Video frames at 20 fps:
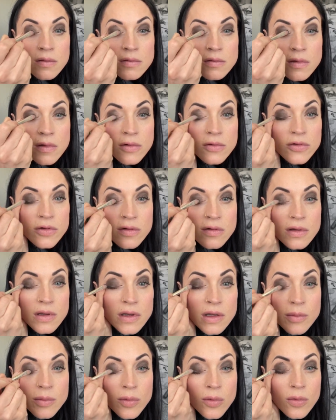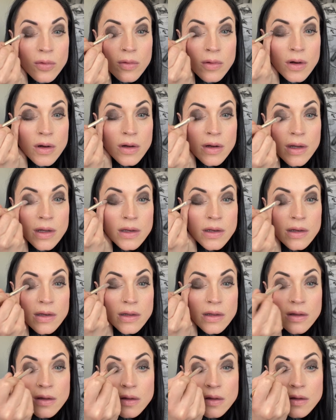So just keep working it
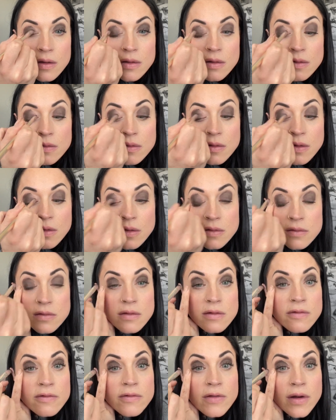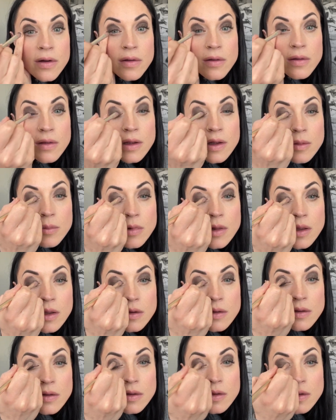in until it's fairly
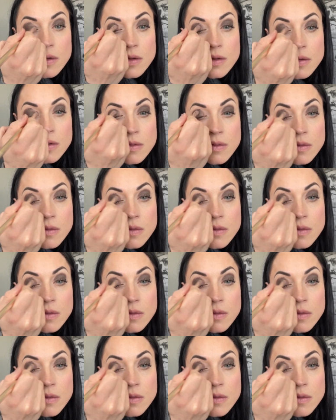blended.